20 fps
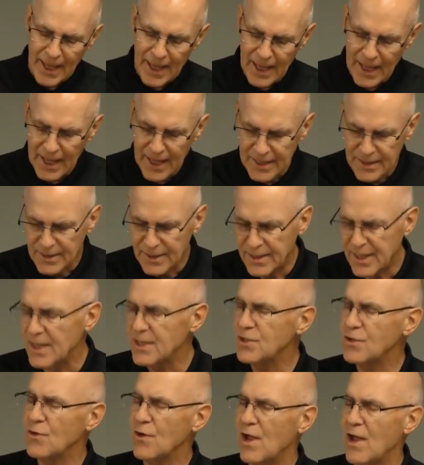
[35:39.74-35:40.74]
And
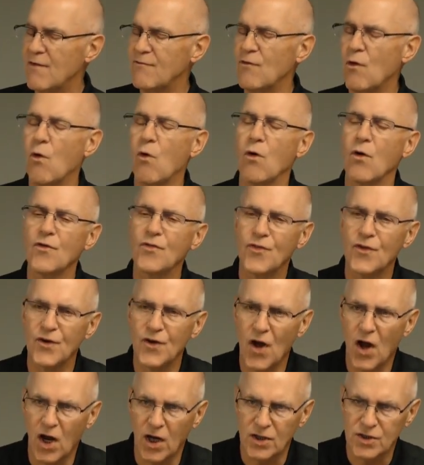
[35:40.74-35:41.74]
then you have
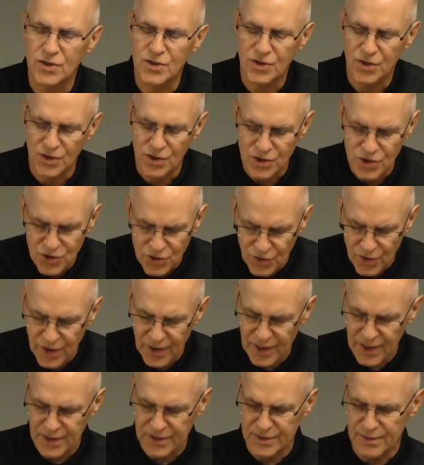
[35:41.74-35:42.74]
Orthodox
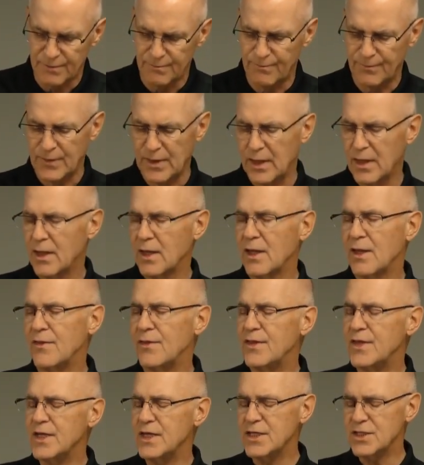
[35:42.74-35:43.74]
Judaism.
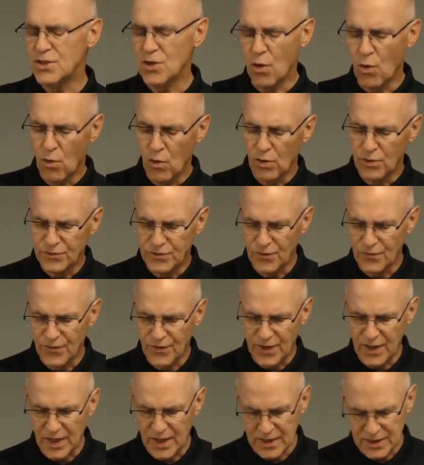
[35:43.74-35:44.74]
These hold to
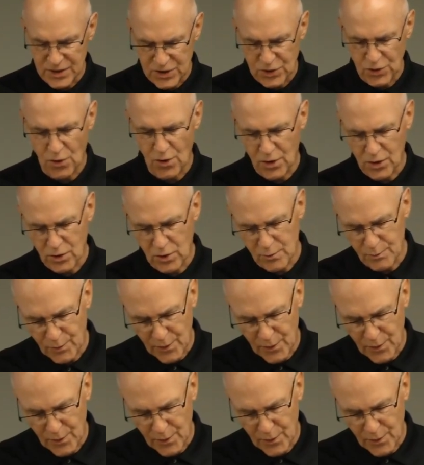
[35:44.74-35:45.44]
the historical